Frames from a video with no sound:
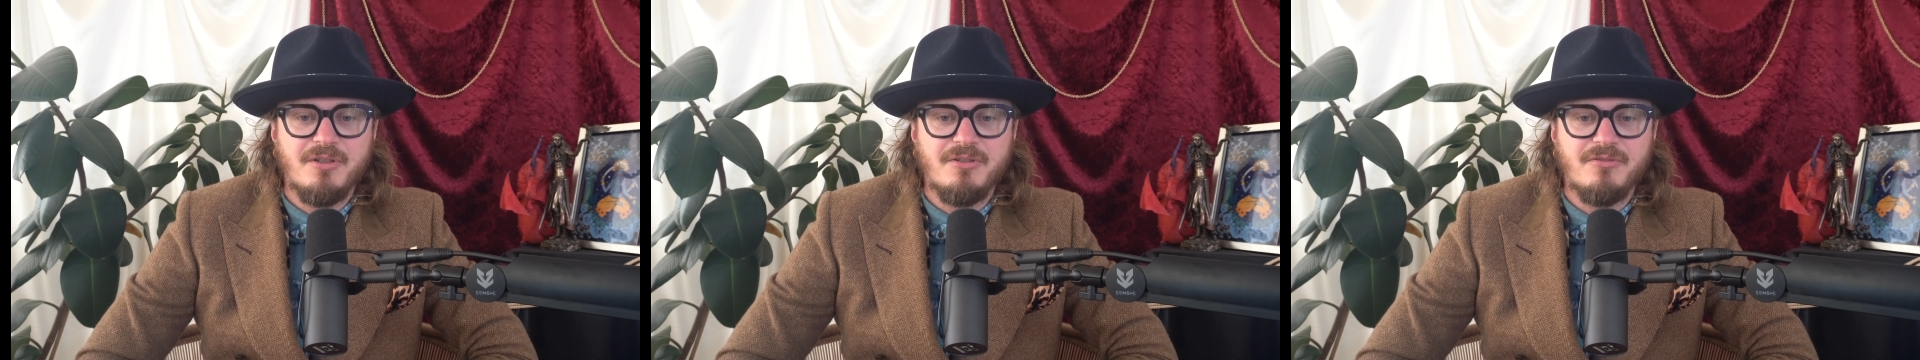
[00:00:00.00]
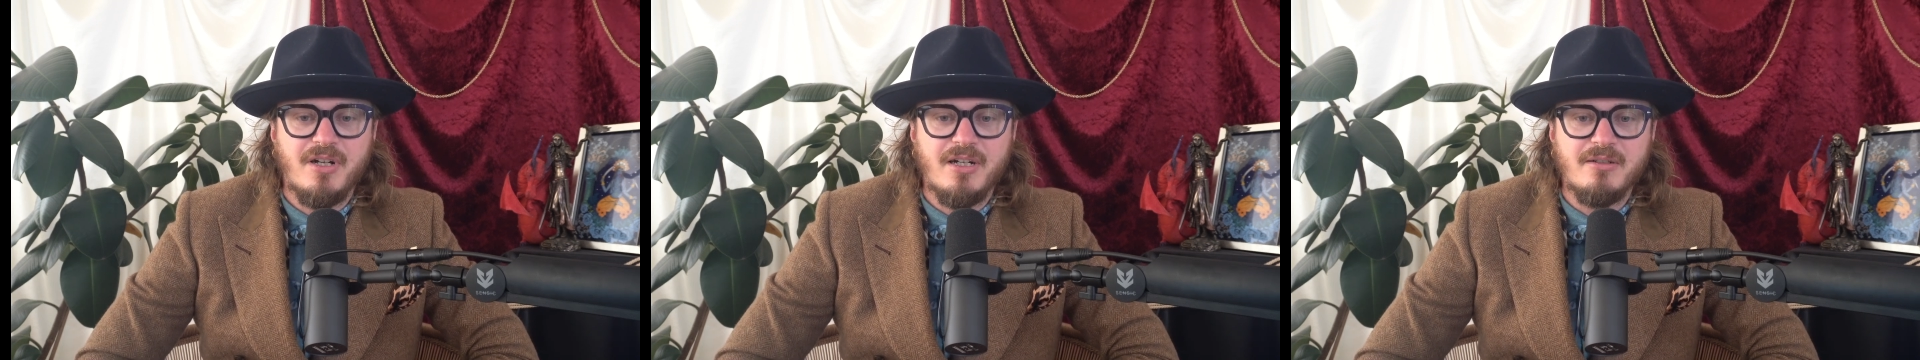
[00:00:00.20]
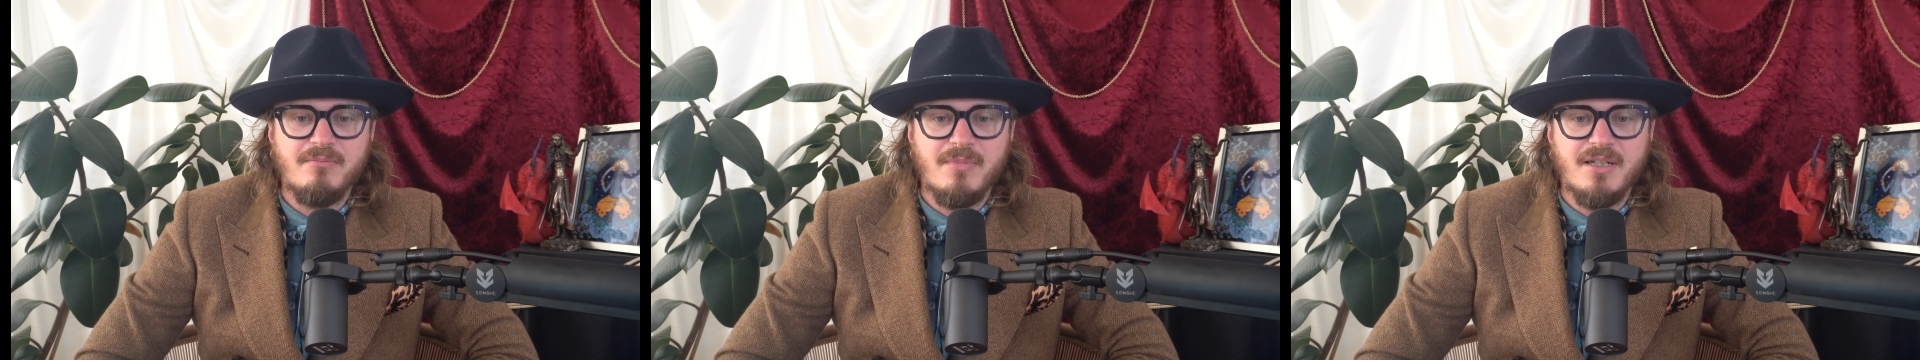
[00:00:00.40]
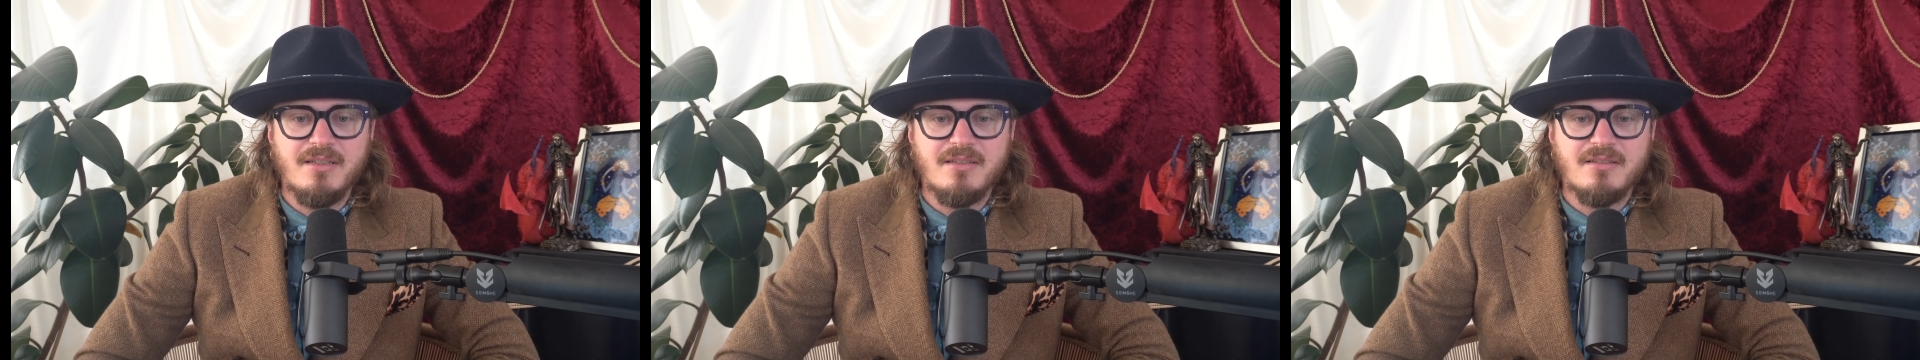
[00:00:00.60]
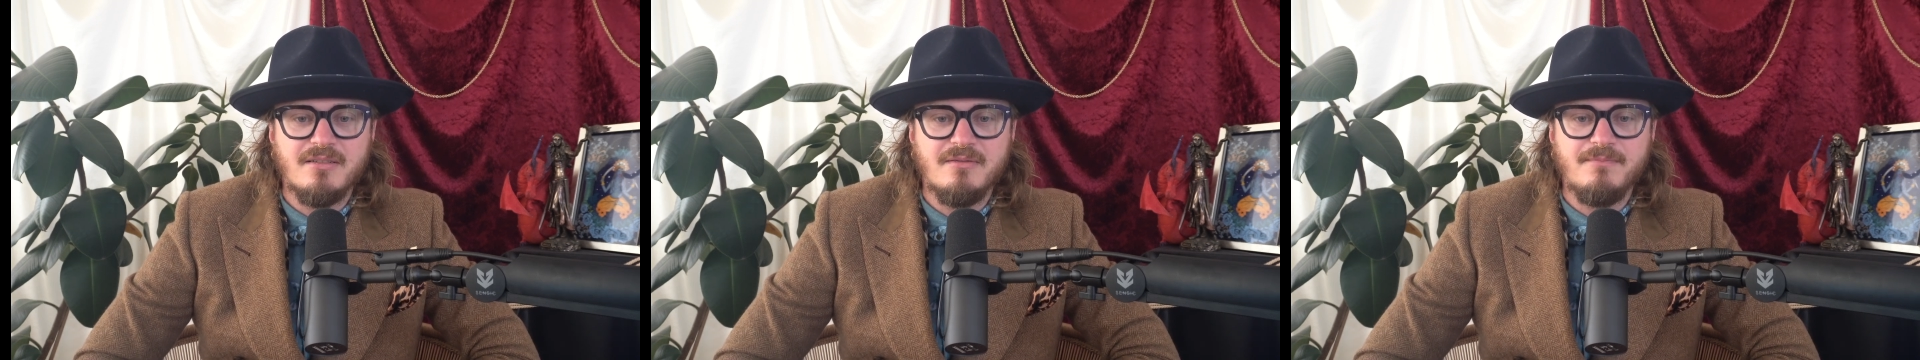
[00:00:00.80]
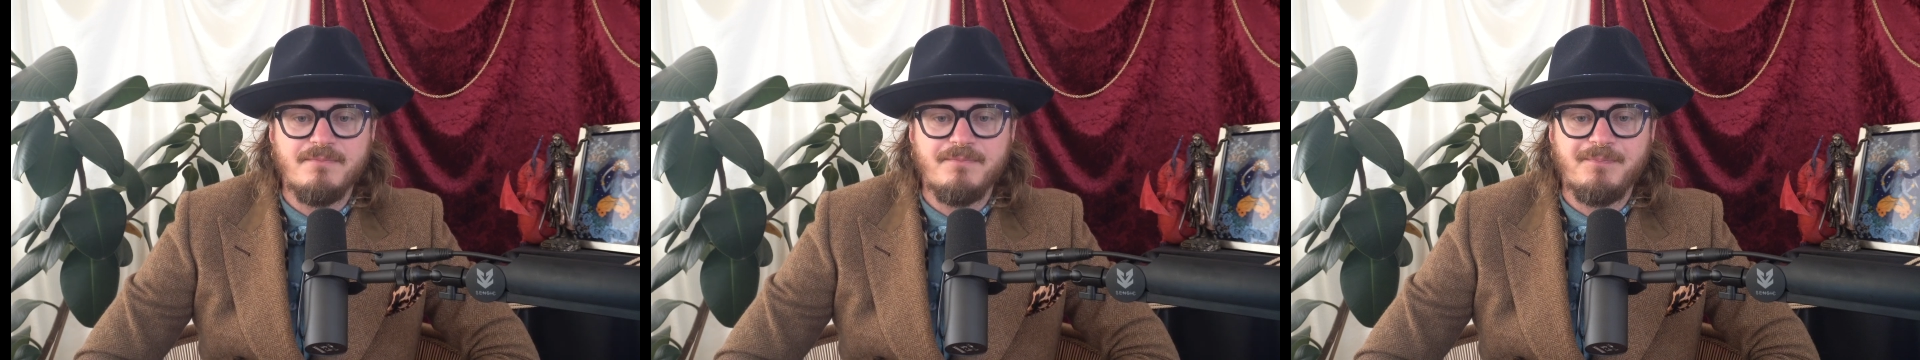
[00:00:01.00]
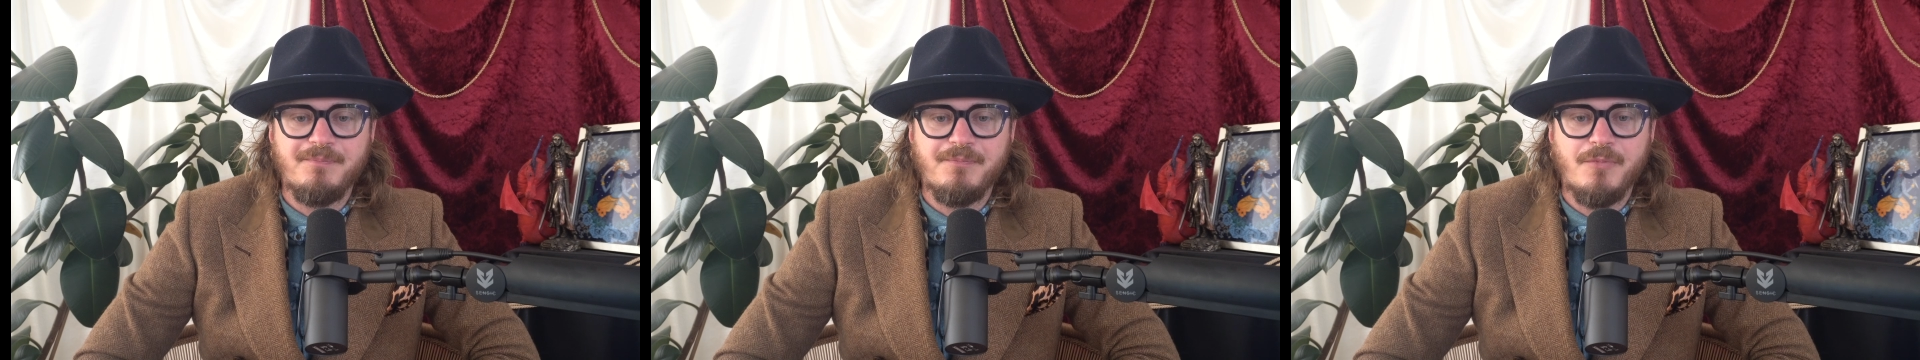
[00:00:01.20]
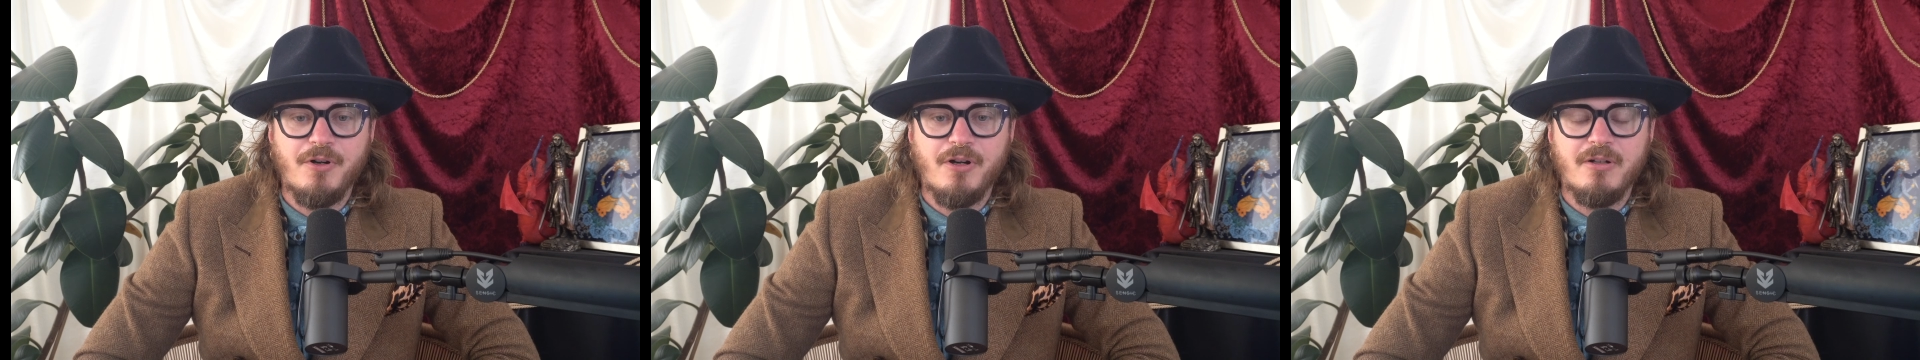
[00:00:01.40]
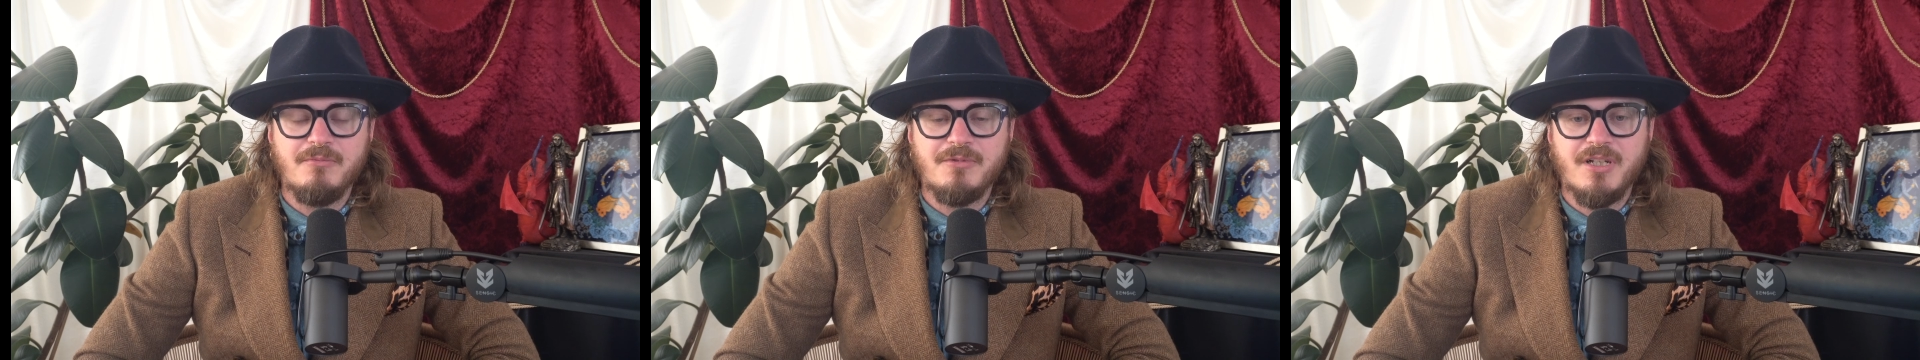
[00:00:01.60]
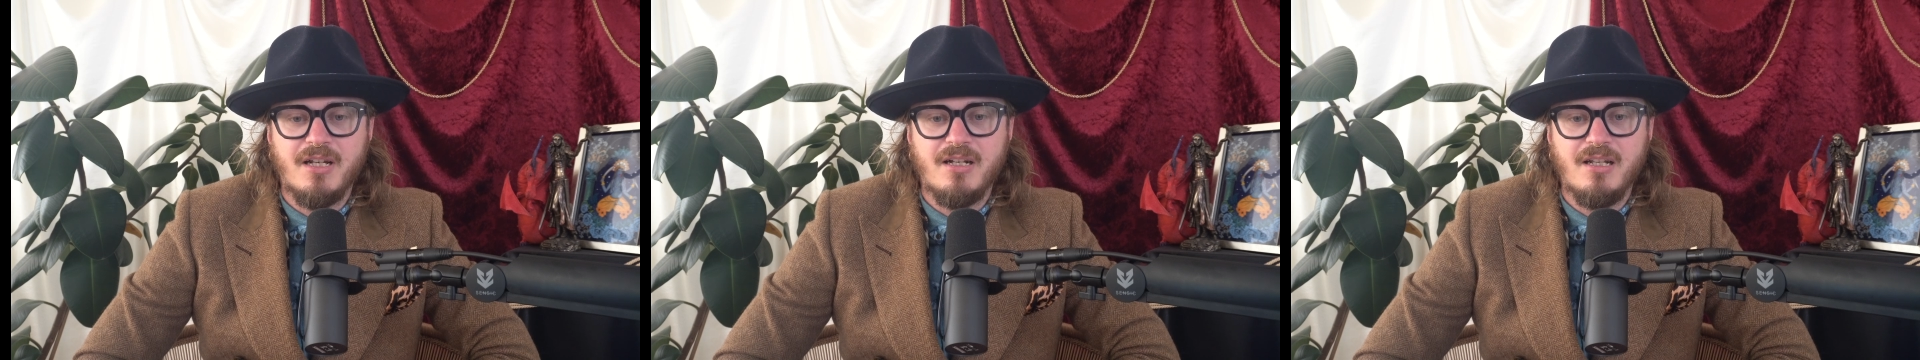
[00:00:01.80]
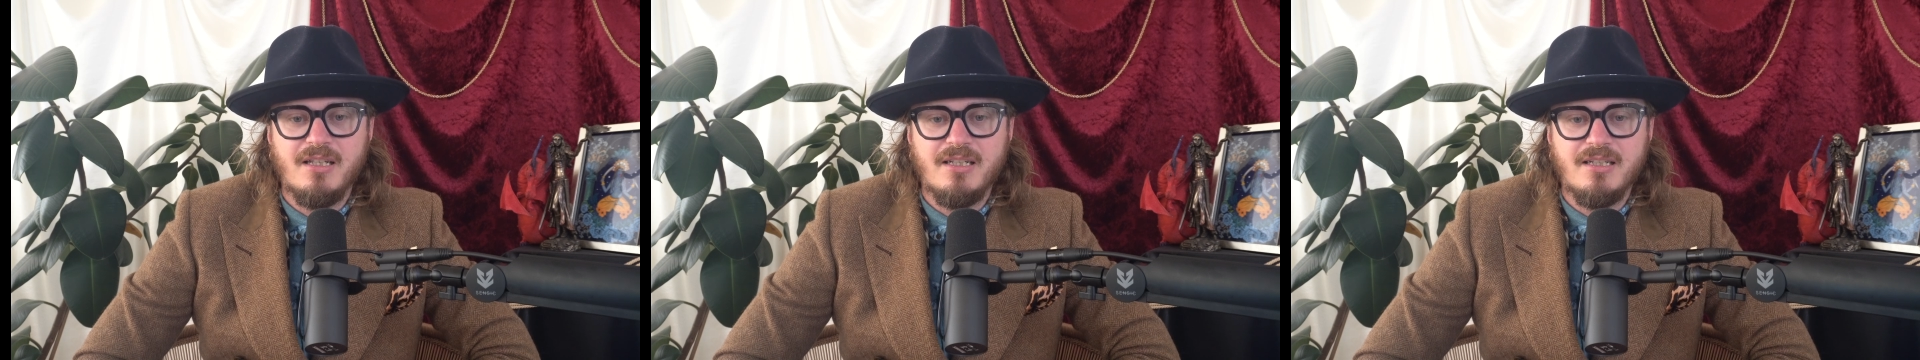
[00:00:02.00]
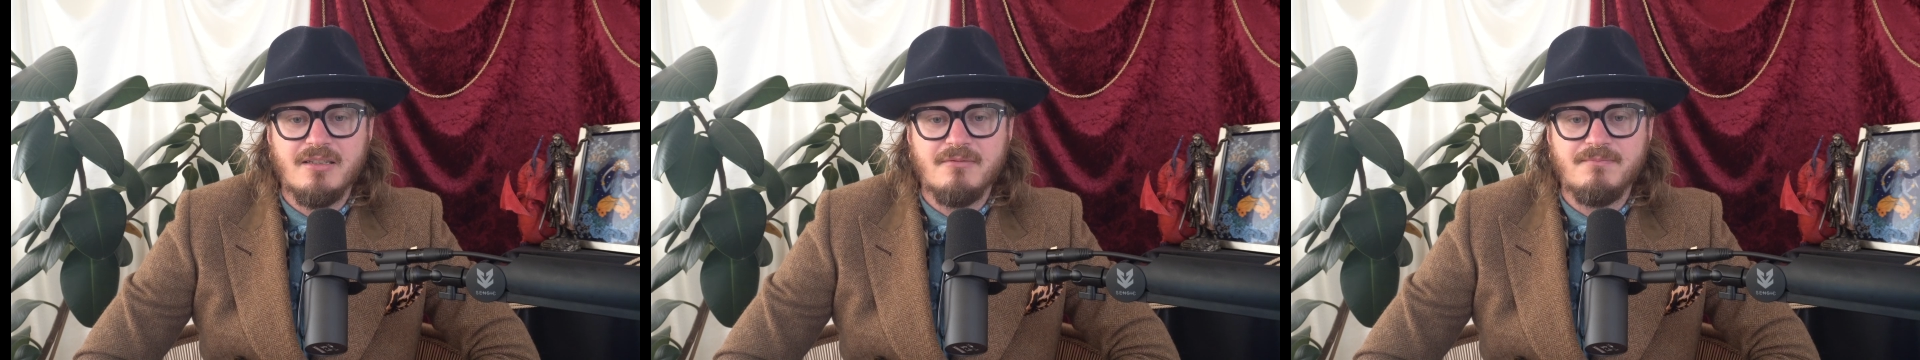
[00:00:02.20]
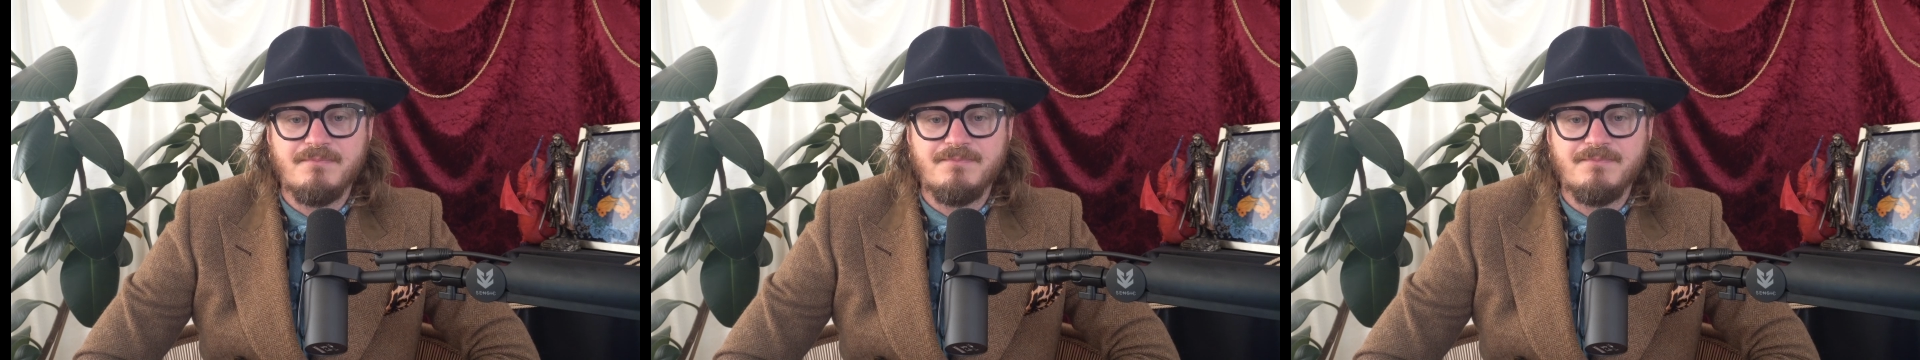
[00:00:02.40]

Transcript: in dragon medicine where I'm channeling him.